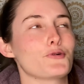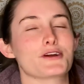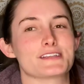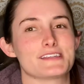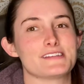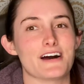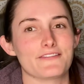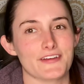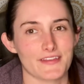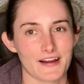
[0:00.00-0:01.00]

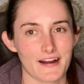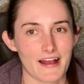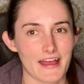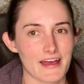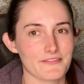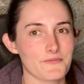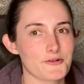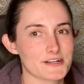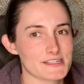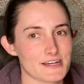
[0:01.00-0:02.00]
stuff in there. I have
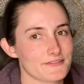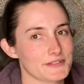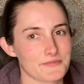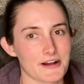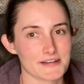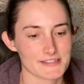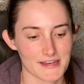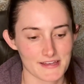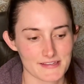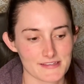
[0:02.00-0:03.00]
more stuff to
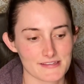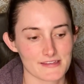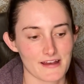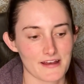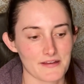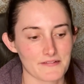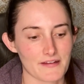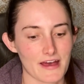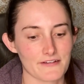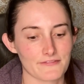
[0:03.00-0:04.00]
process. I
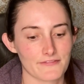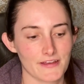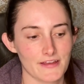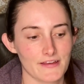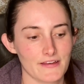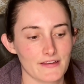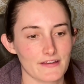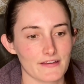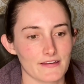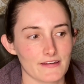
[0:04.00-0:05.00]
have
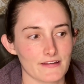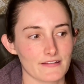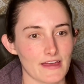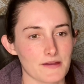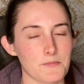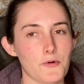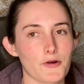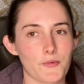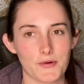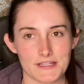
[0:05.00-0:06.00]
like
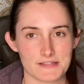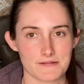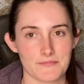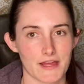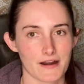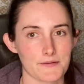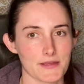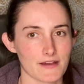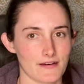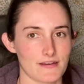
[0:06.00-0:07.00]
more wisdom there,
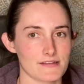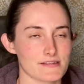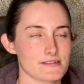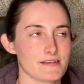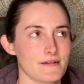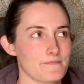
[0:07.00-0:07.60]
because